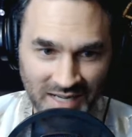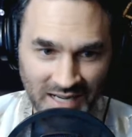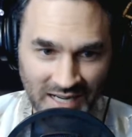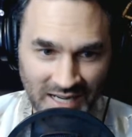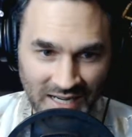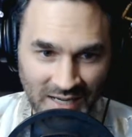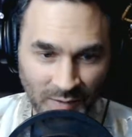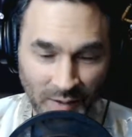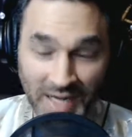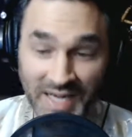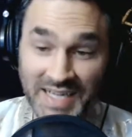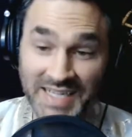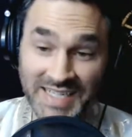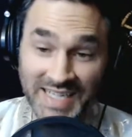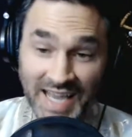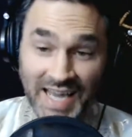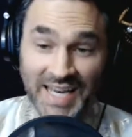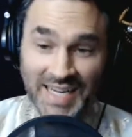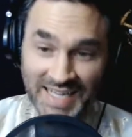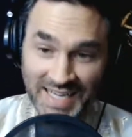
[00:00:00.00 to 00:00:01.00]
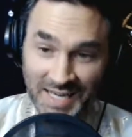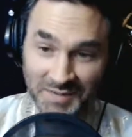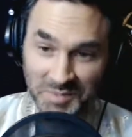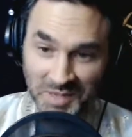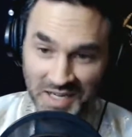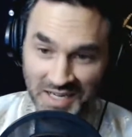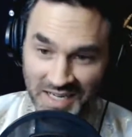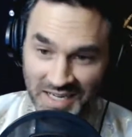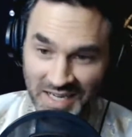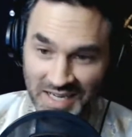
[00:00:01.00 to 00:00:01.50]
Well, I didn't get it yet, but
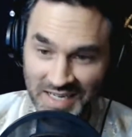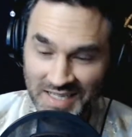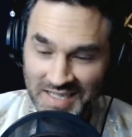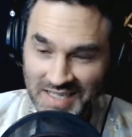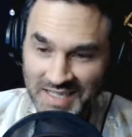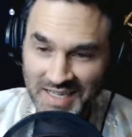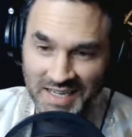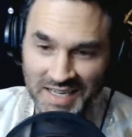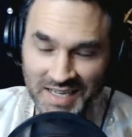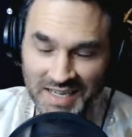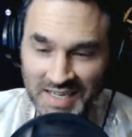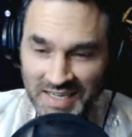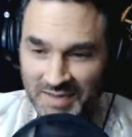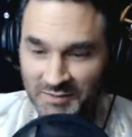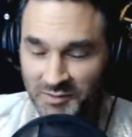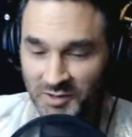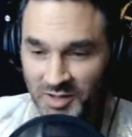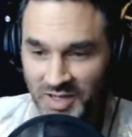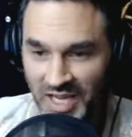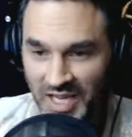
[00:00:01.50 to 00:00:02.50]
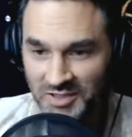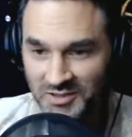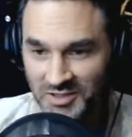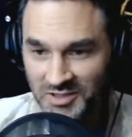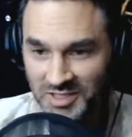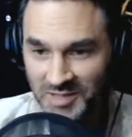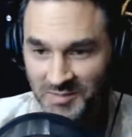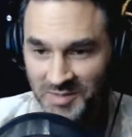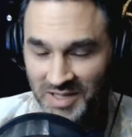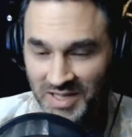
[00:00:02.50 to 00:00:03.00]
I'll get it in a few days or
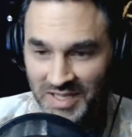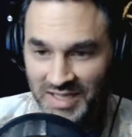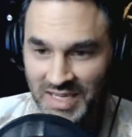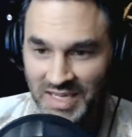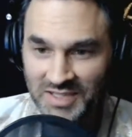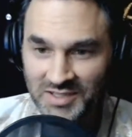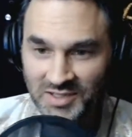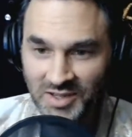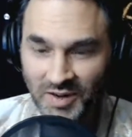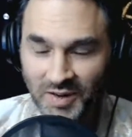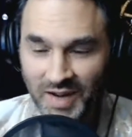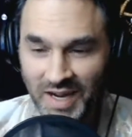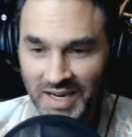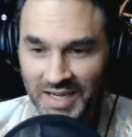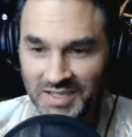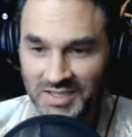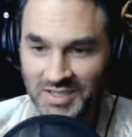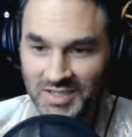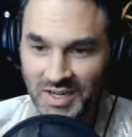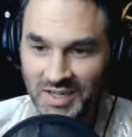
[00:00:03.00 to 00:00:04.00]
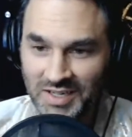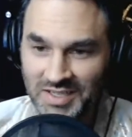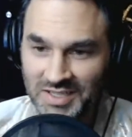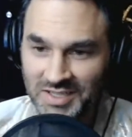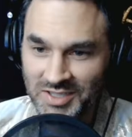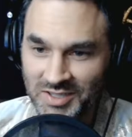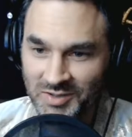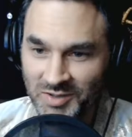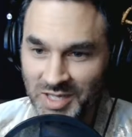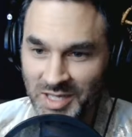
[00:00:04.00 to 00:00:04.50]
something like that. So I can start to
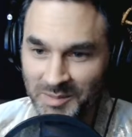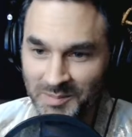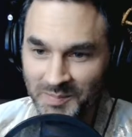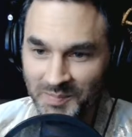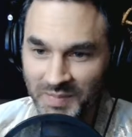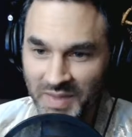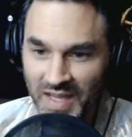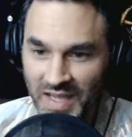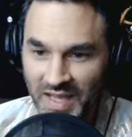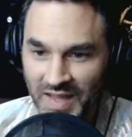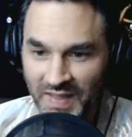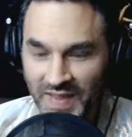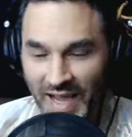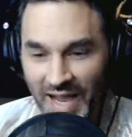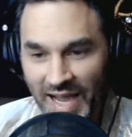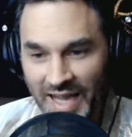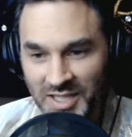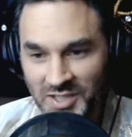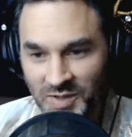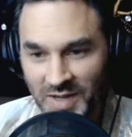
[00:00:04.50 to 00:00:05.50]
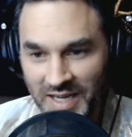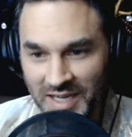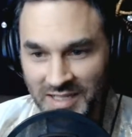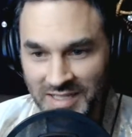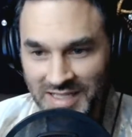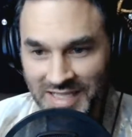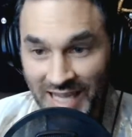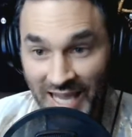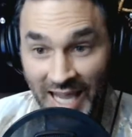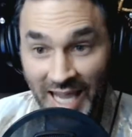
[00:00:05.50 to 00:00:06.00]
stream that, so I can
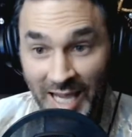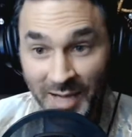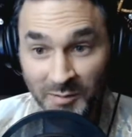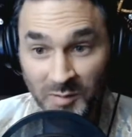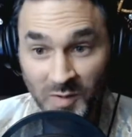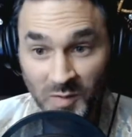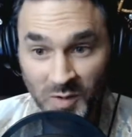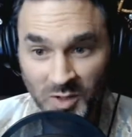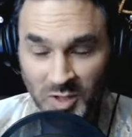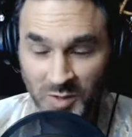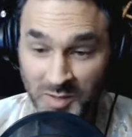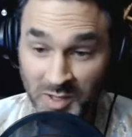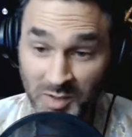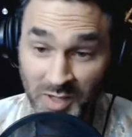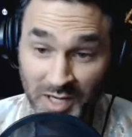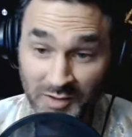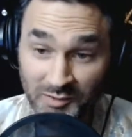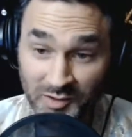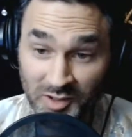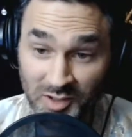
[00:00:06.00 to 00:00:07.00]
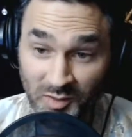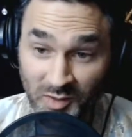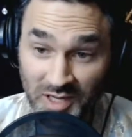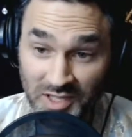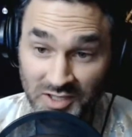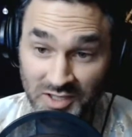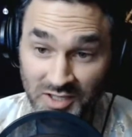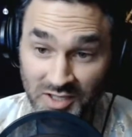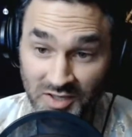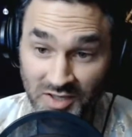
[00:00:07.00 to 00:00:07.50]
game, which will be great for Twitch
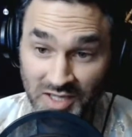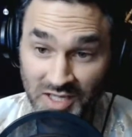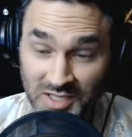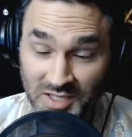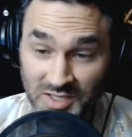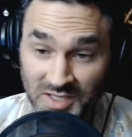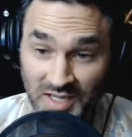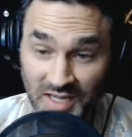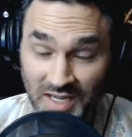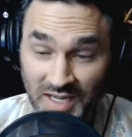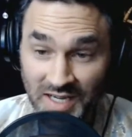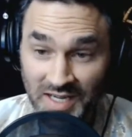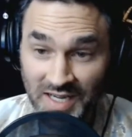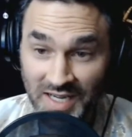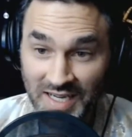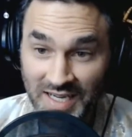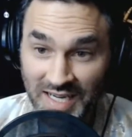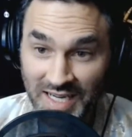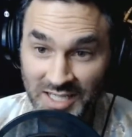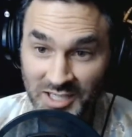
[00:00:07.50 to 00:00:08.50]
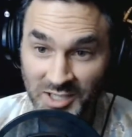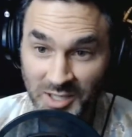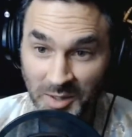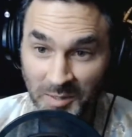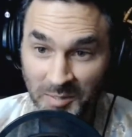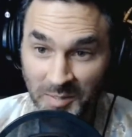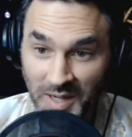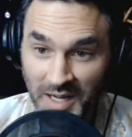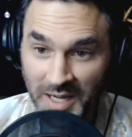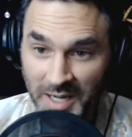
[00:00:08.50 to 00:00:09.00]
too, because you can get
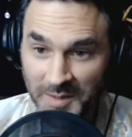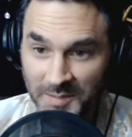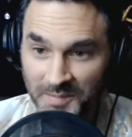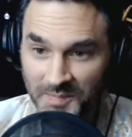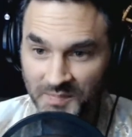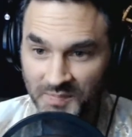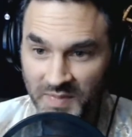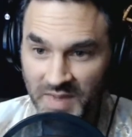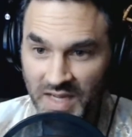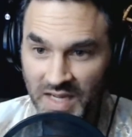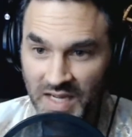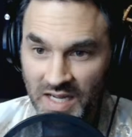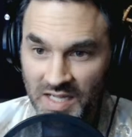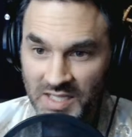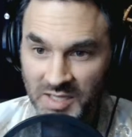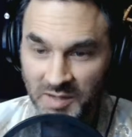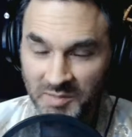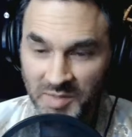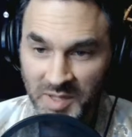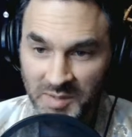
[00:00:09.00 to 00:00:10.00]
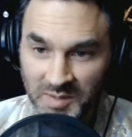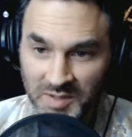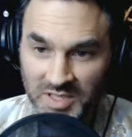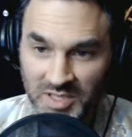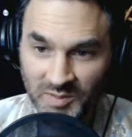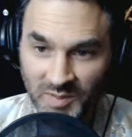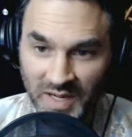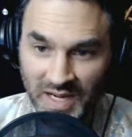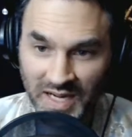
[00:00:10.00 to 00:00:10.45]
some people swinging